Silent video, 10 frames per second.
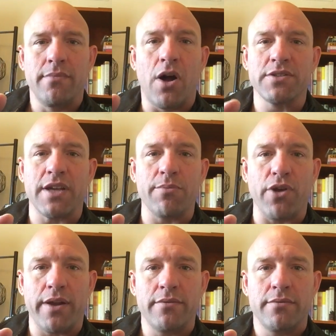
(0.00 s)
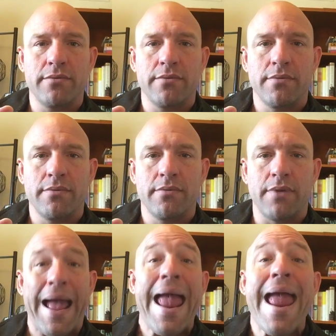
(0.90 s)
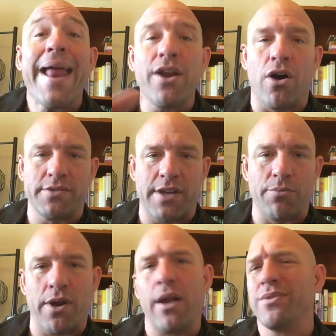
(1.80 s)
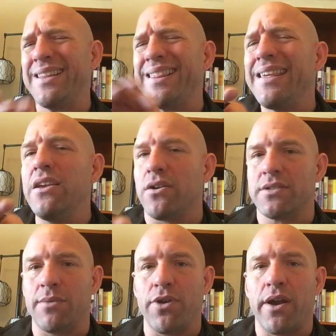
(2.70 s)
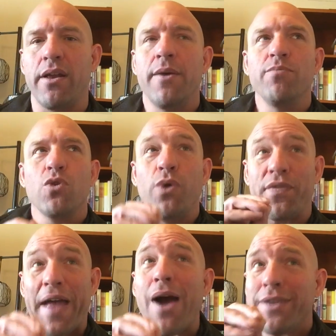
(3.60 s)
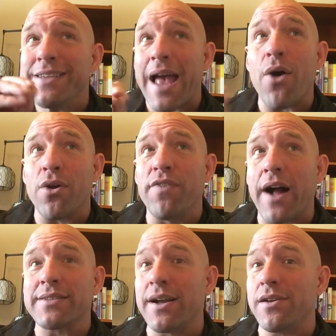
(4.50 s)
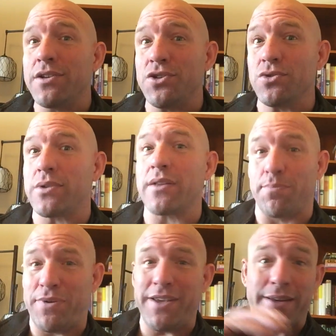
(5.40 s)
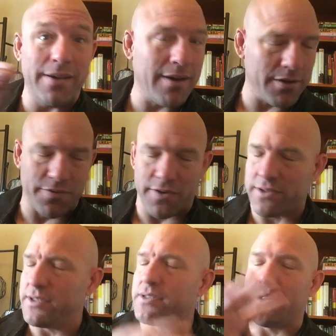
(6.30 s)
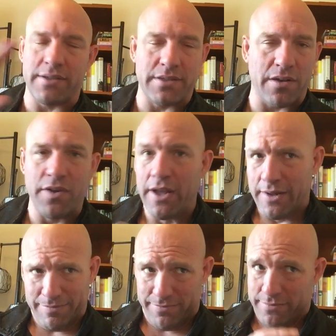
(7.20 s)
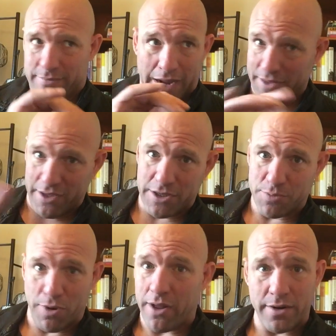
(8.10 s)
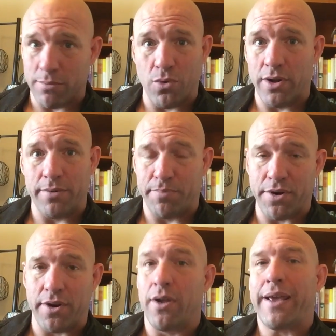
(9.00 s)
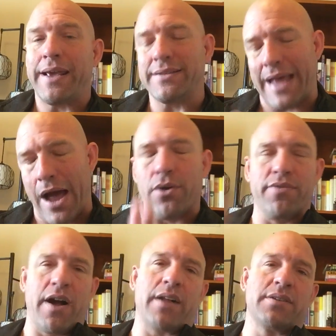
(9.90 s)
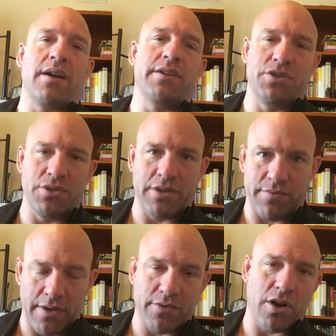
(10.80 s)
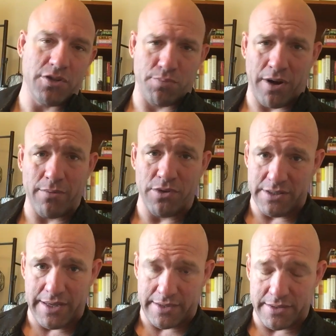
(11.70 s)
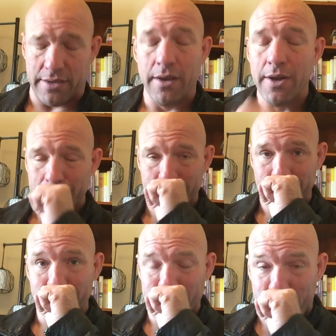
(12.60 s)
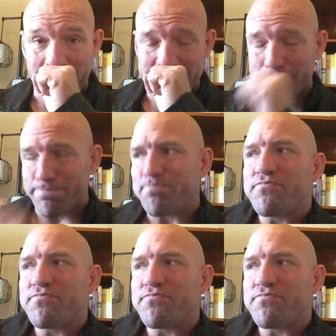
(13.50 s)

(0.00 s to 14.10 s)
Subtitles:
all-time great. And all-time great. I want to say the all-time great. Without his out-of-octagon issues, without the PED controversies and all that stuff, I think he's probably number one, period. His out-of-octagon issues have caused a problem with his legacy. But